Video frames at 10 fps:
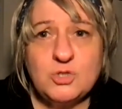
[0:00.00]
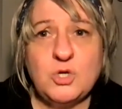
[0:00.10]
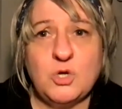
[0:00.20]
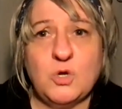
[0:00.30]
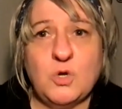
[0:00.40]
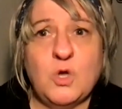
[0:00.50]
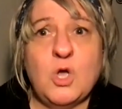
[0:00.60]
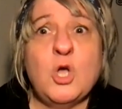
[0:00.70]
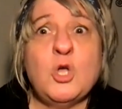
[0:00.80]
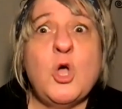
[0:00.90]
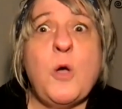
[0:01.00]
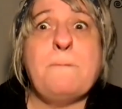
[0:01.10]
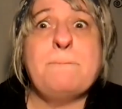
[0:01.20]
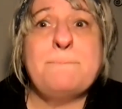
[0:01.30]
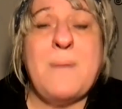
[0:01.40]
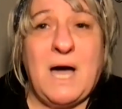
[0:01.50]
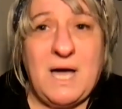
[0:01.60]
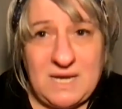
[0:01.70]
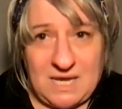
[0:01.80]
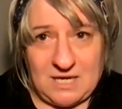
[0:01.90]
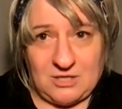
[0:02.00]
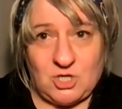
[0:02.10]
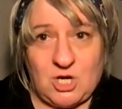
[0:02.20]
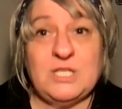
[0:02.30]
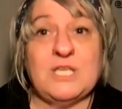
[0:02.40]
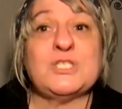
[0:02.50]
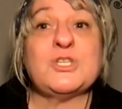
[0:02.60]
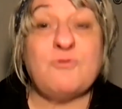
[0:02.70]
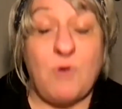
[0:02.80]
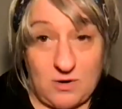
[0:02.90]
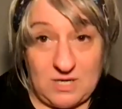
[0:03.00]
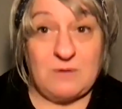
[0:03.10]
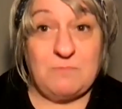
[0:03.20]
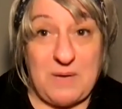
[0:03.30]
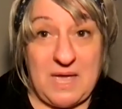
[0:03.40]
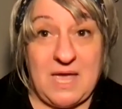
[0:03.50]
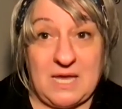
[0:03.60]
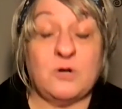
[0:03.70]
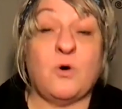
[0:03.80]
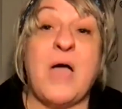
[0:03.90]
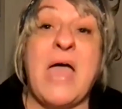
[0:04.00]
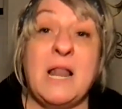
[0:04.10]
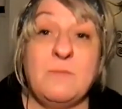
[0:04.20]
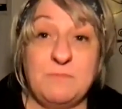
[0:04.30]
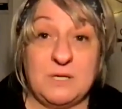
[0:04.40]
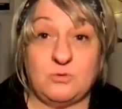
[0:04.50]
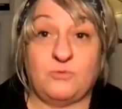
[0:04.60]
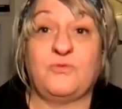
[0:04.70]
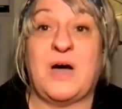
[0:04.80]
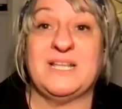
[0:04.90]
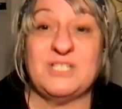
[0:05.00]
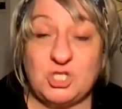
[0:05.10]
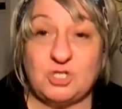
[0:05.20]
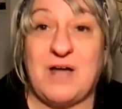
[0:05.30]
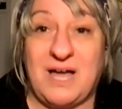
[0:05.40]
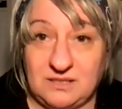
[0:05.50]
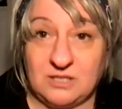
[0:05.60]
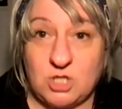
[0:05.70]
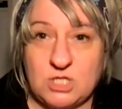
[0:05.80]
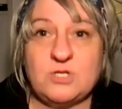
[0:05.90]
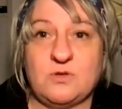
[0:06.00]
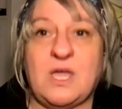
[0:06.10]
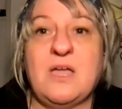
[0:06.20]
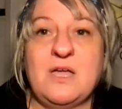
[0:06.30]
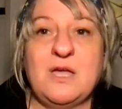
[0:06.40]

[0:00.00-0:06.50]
to manage this chronic pain or help me to find strategies, so that